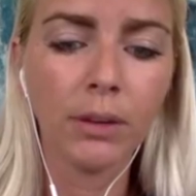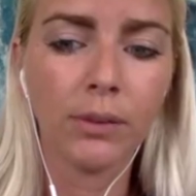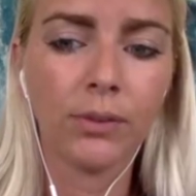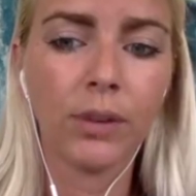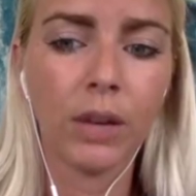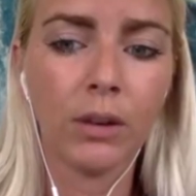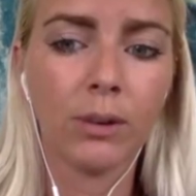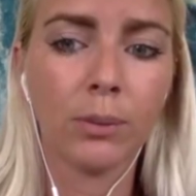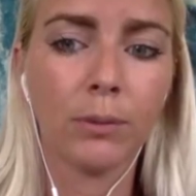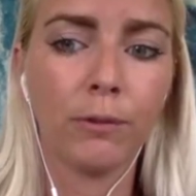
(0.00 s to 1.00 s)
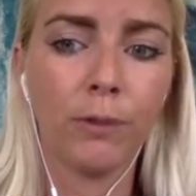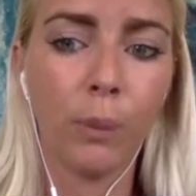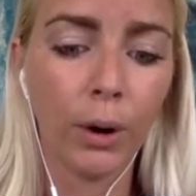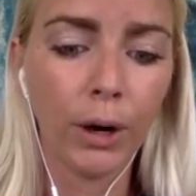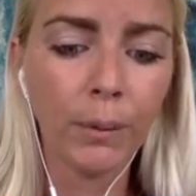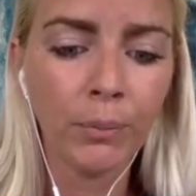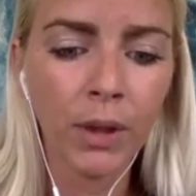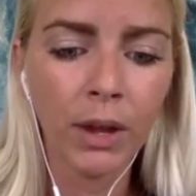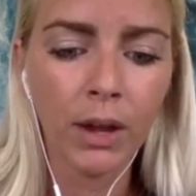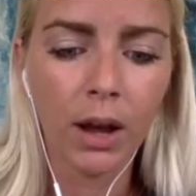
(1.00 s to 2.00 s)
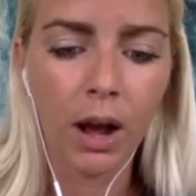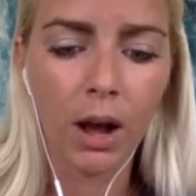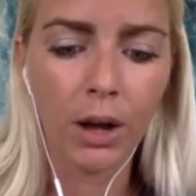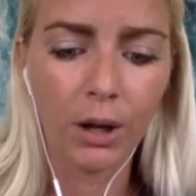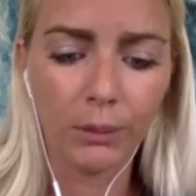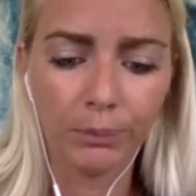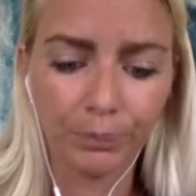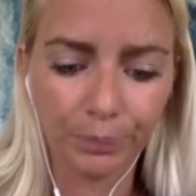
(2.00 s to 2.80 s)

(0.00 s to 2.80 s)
seen this before. So